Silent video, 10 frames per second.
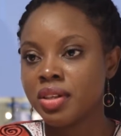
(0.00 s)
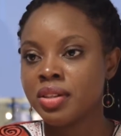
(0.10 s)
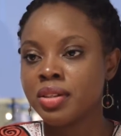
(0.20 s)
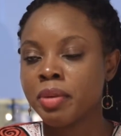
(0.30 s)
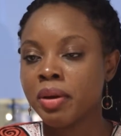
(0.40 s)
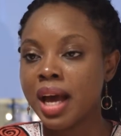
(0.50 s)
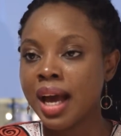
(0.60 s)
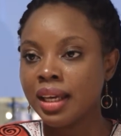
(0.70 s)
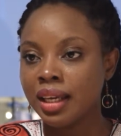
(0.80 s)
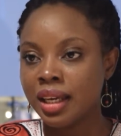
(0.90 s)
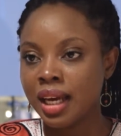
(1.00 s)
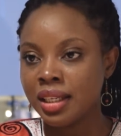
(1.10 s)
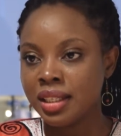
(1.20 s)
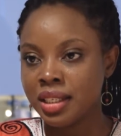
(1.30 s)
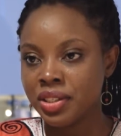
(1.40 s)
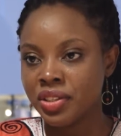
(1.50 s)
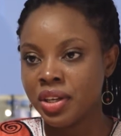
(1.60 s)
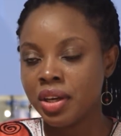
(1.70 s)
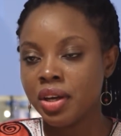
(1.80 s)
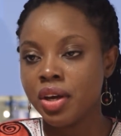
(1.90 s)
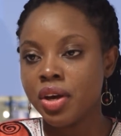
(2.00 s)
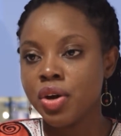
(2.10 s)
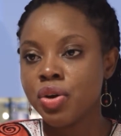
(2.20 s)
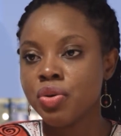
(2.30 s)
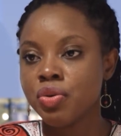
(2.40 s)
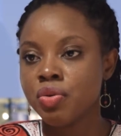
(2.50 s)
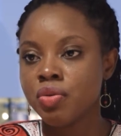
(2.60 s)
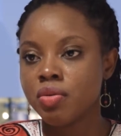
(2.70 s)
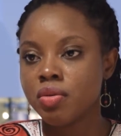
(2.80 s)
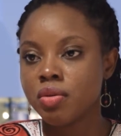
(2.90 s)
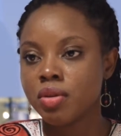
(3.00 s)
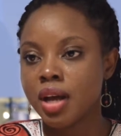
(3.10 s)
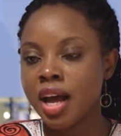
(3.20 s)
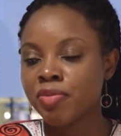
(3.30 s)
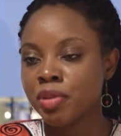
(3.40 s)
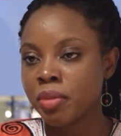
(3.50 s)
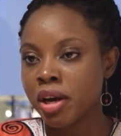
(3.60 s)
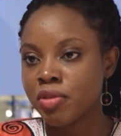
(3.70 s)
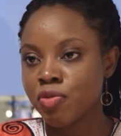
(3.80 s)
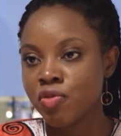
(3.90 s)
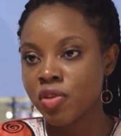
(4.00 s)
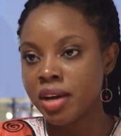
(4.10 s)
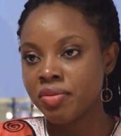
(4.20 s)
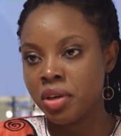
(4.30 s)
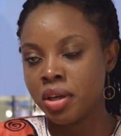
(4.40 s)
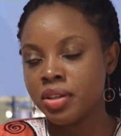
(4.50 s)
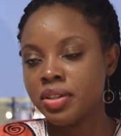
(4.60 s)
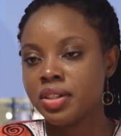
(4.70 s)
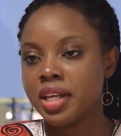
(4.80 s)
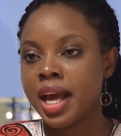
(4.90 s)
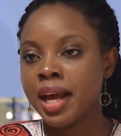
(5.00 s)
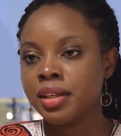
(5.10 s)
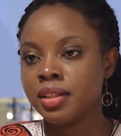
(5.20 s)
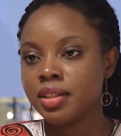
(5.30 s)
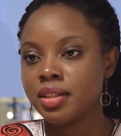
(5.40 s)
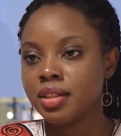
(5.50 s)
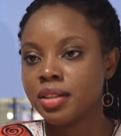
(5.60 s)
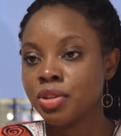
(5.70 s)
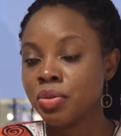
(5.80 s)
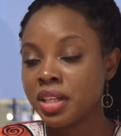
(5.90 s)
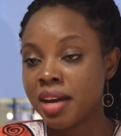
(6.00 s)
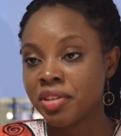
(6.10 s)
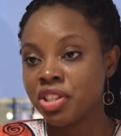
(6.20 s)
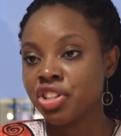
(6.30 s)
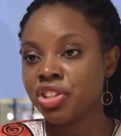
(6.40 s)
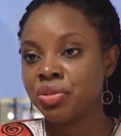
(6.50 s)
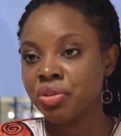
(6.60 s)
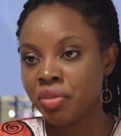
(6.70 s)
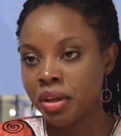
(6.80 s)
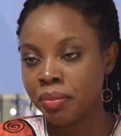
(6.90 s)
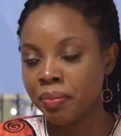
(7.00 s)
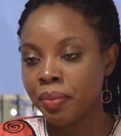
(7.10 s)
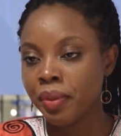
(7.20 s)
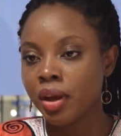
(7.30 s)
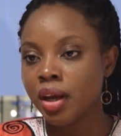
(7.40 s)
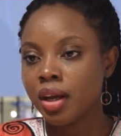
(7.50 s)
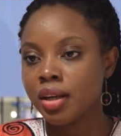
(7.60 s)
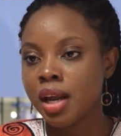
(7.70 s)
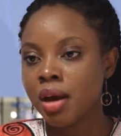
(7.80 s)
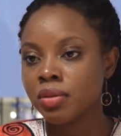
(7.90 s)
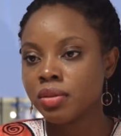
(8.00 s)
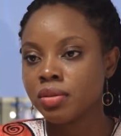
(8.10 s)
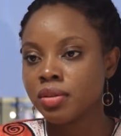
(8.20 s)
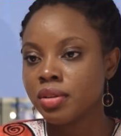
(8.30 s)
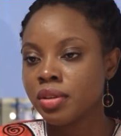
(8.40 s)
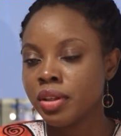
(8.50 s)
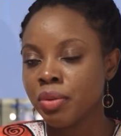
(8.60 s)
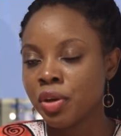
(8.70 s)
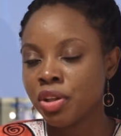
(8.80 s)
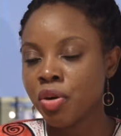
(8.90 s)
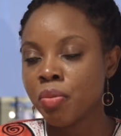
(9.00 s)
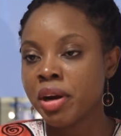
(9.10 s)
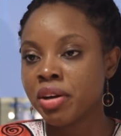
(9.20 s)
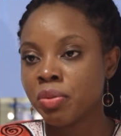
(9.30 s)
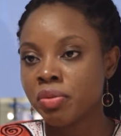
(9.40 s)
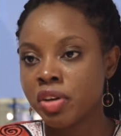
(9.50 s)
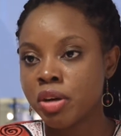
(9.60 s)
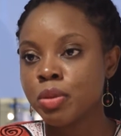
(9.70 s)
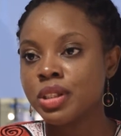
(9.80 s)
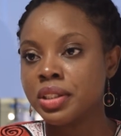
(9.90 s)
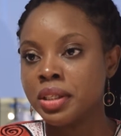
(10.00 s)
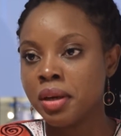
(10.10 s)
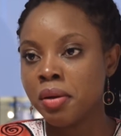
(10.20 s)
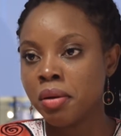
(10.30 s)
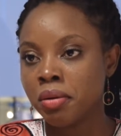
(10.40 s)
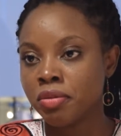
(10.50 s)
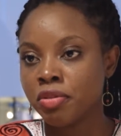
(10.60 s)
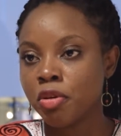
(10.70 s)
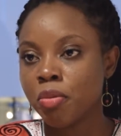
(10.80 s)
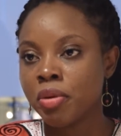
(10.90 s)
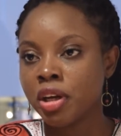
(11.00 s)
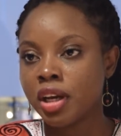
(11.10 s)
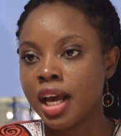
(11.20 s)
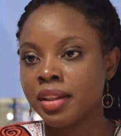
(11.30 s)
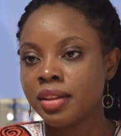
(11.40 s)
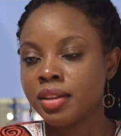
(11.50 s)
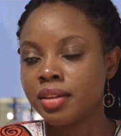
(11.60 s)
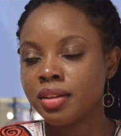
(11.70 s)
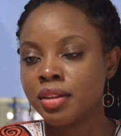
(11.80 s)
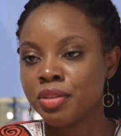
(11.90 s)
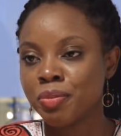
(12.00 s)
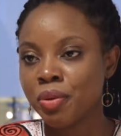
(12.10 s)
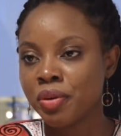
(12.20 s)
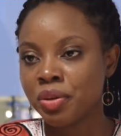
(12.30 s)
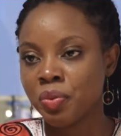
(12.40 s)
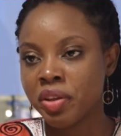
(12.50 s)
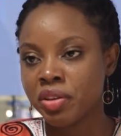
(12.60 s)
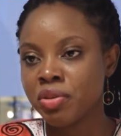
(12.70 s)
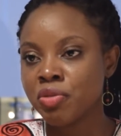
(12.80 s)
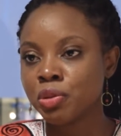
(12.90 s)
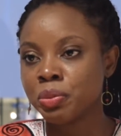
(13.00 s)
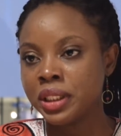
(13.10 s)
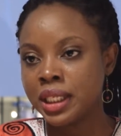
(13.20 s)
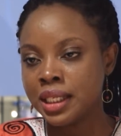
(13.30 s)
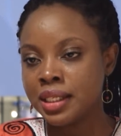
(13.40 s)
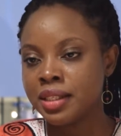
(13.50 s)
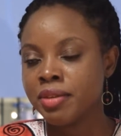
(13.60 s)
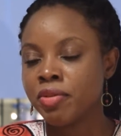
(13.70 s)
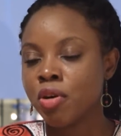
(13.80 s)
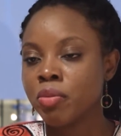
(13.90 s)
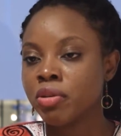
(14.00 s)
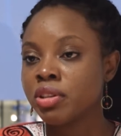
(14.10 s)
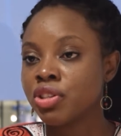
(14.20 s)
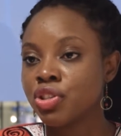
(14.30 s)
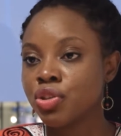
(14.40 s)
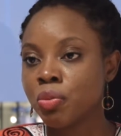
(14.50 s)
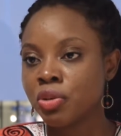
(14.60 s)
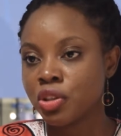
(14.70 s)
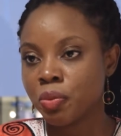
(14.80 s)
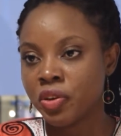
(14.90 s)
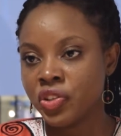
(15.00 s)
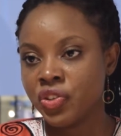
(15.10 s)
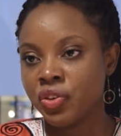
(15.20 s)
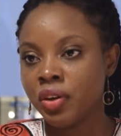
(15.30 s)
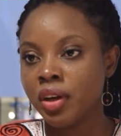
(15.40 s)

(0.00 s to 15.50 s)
It's about Akin and Yejide, who have been married for 5 years and don't have any children. Now, when they got married, they were very much in love, but at the point where the novel begins, they've come under so much pressure